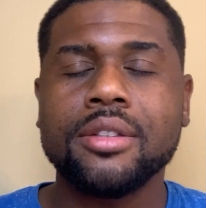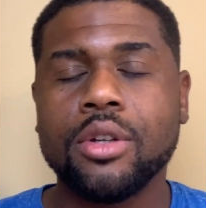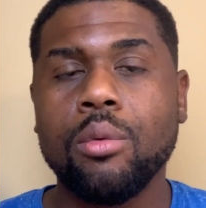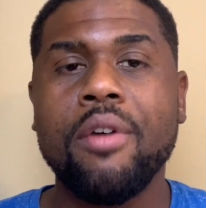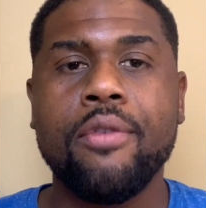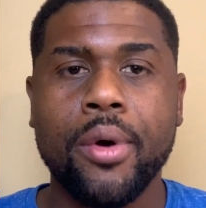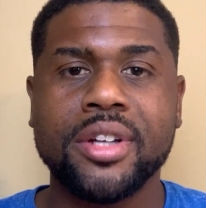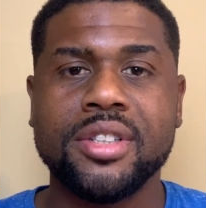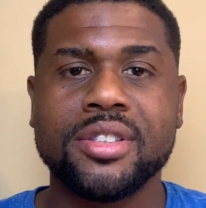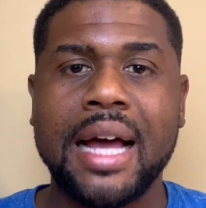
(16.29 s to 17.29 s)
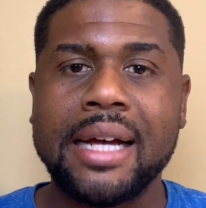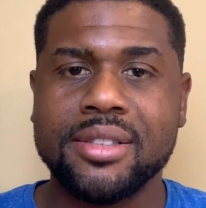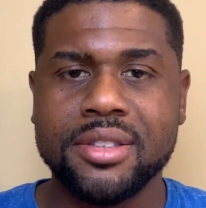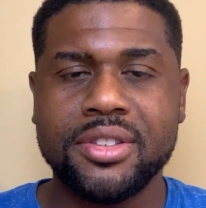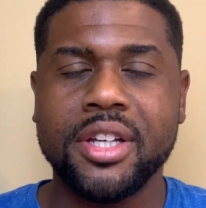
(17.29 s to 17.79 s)
So what Forex is,
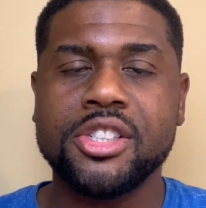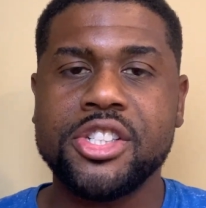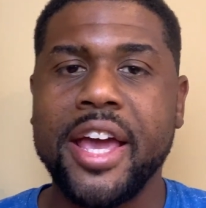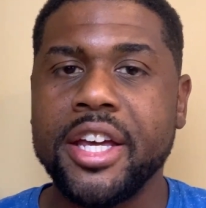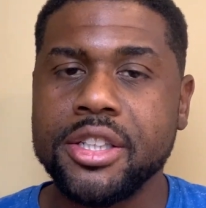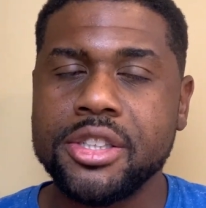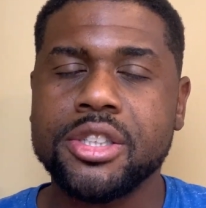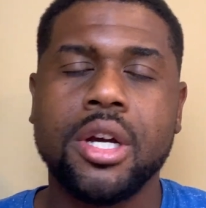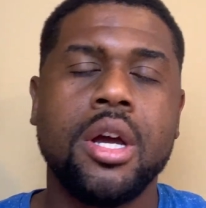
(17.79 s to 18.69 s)
guys, is the exchange